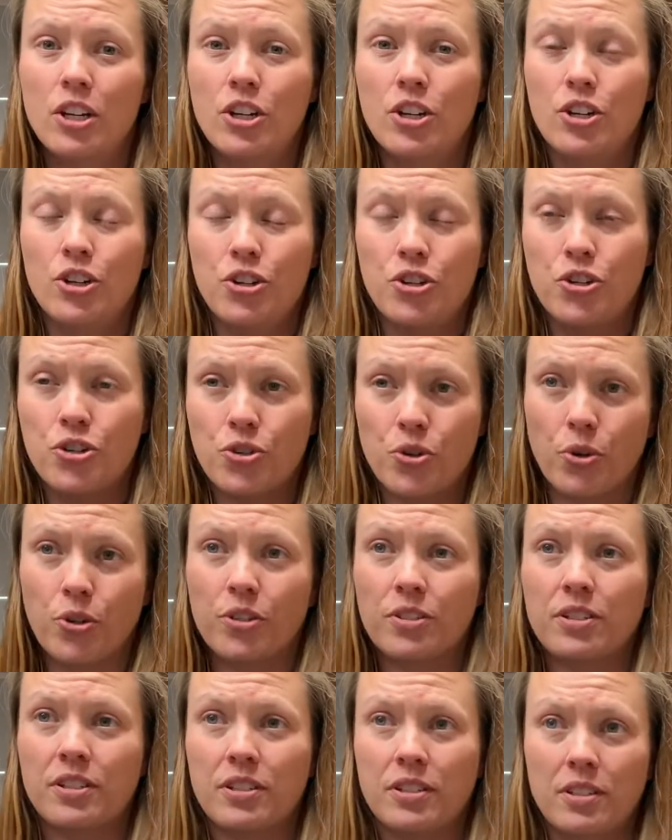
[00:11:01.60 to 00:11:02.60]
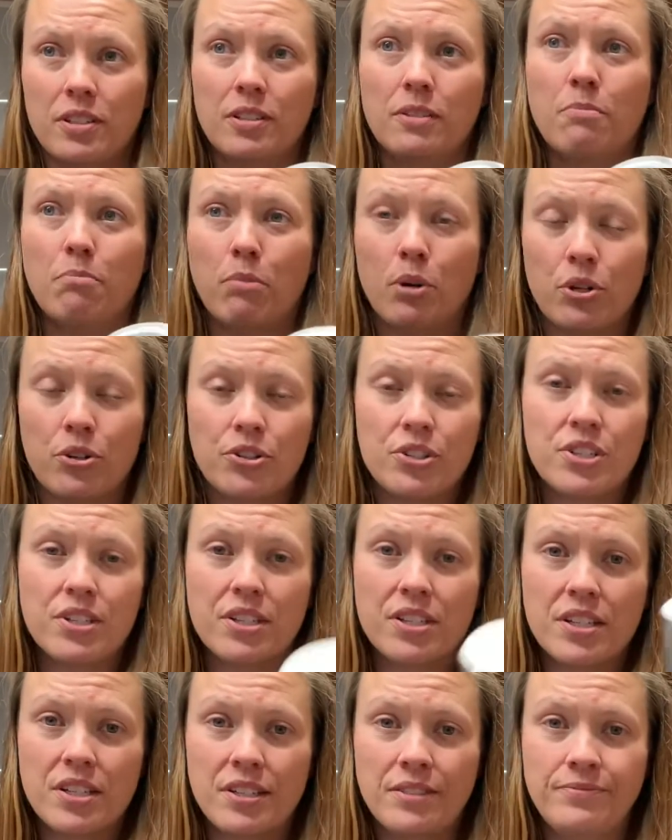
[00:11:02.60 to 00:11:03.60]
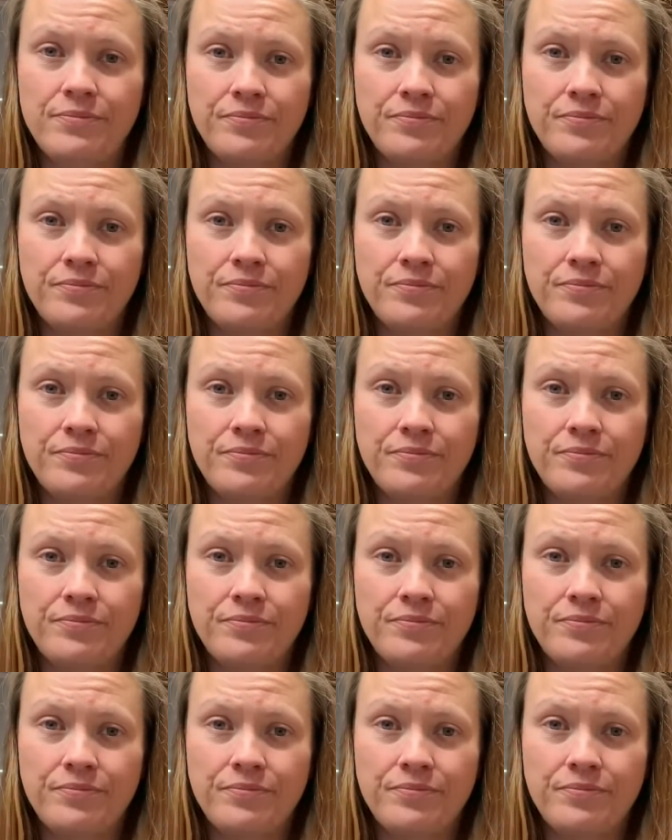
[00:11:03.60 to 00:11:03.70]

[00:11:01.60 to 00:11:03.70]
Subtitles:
short bursts.